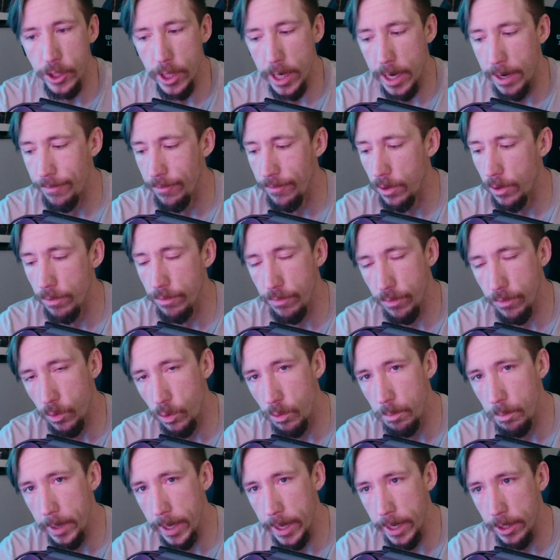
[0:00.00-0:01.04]
after a
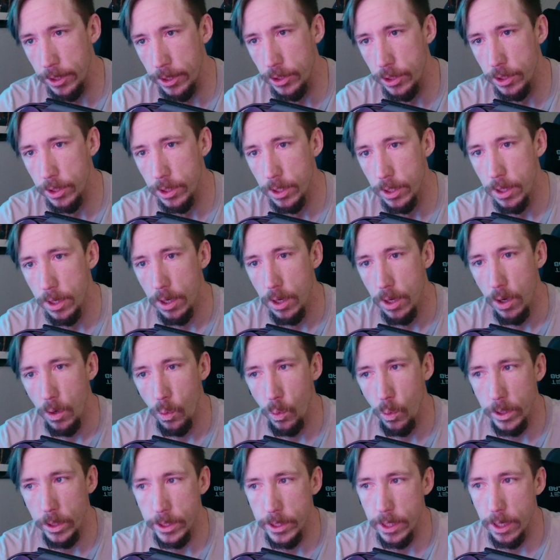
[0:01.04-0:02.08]
full match
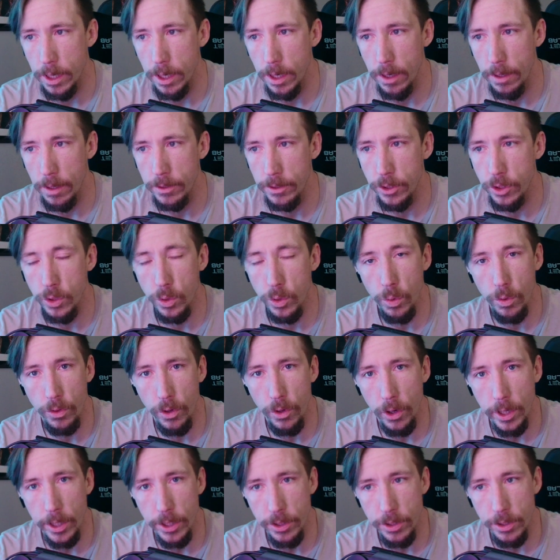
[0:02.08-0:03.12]
was uh
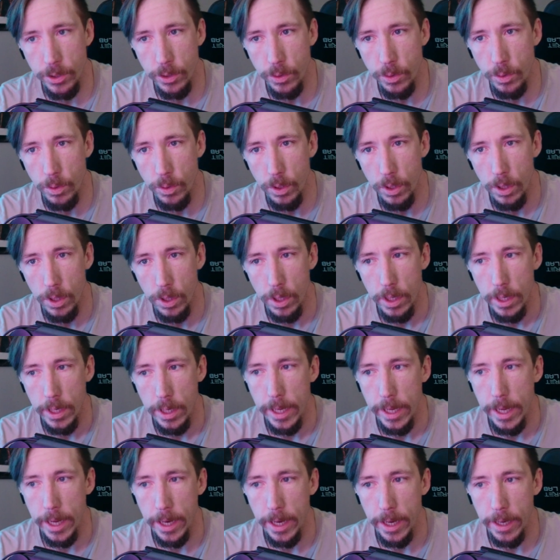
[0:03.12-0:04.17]
232
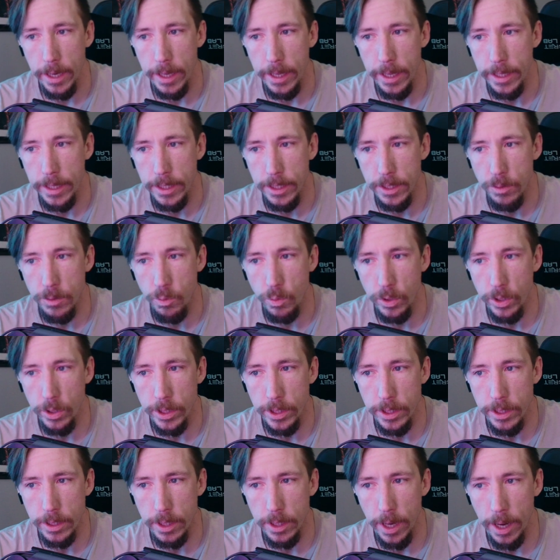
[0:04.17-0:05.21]
and his
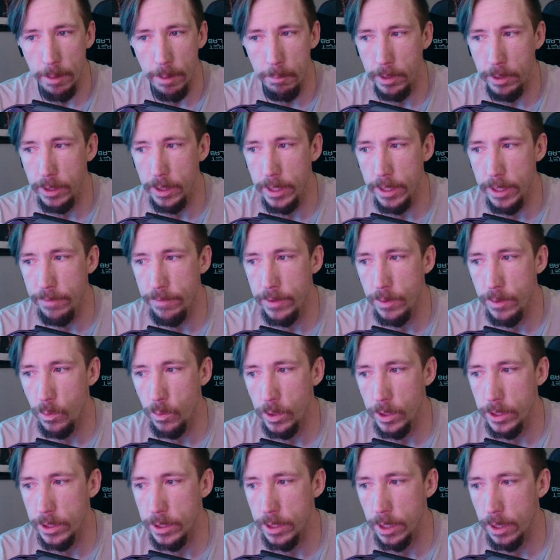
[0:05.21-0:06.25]
was I believe it
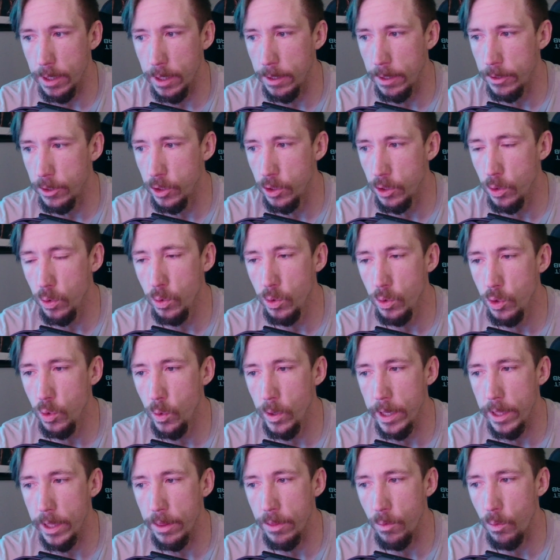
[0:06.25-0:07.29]
was uh
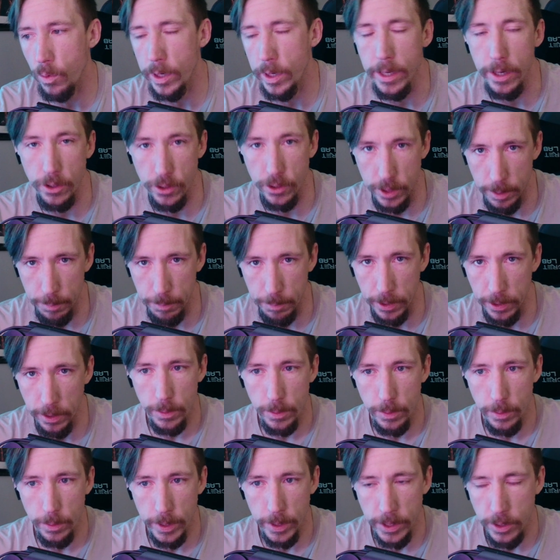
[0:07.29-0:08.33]
223 or
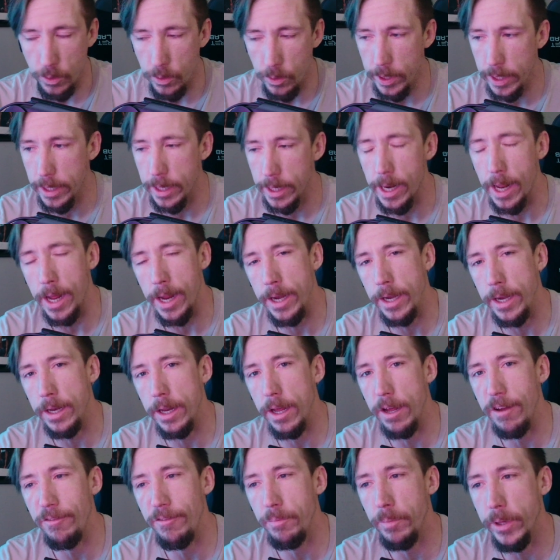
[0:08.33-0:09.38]
something. That's only 9
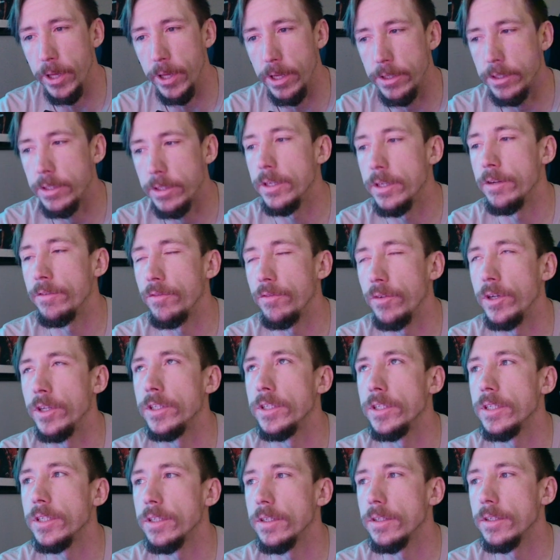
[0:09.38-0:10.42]
FPS
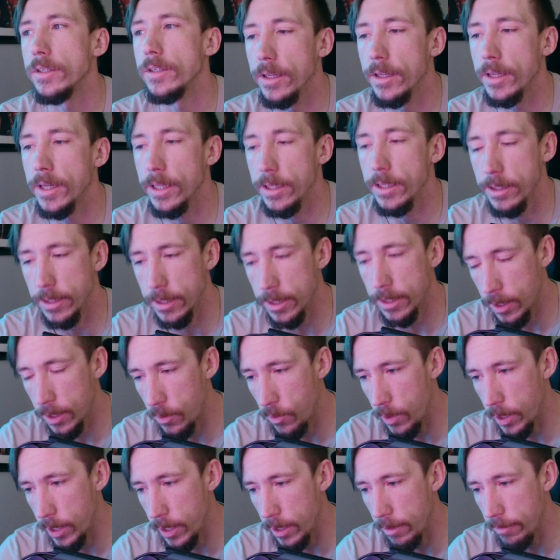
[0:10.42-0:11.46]
difference
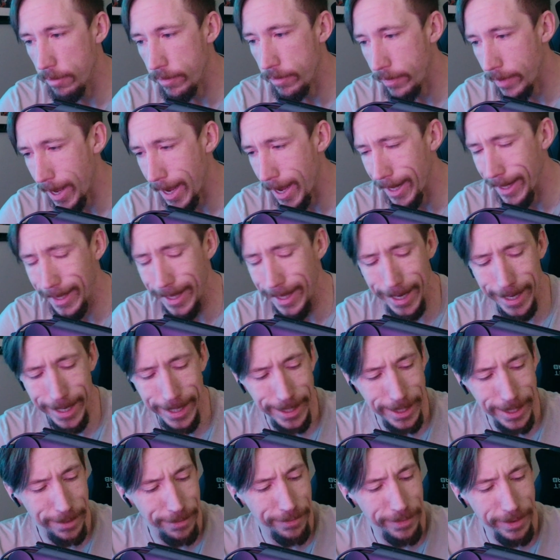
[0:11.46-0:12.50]
considering the fact that
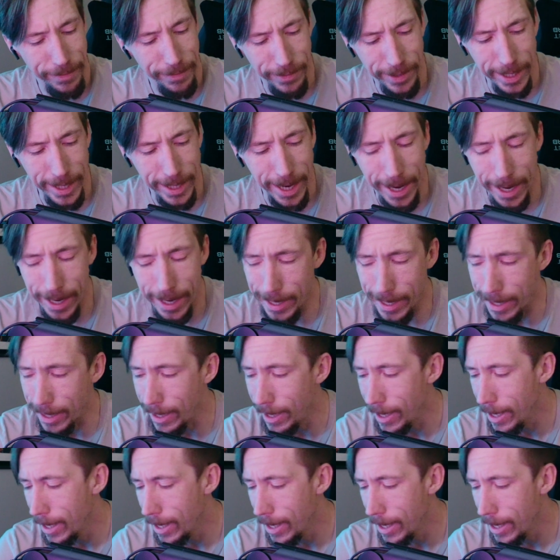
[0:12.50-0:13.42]
it's a 5080